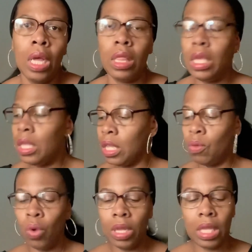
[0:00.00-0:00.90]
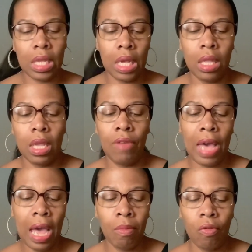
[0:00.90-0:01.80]
this is one scent they've
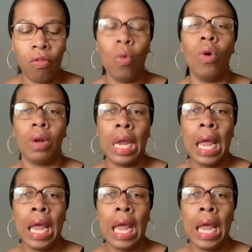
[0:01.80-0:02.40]
had before